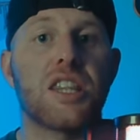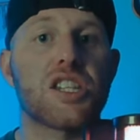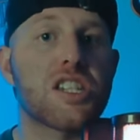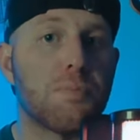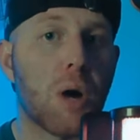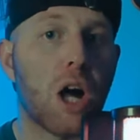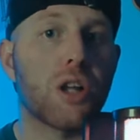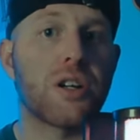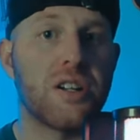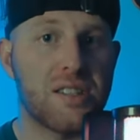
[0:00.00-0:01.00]
the
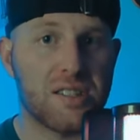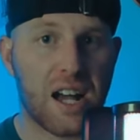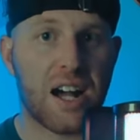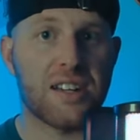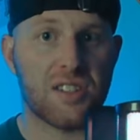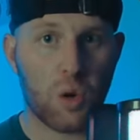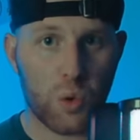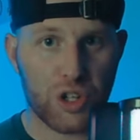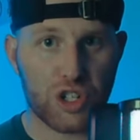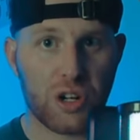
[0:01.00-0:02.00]
smaller size
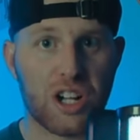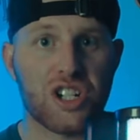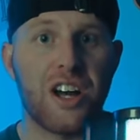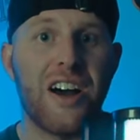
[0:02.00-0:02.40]
orange crush.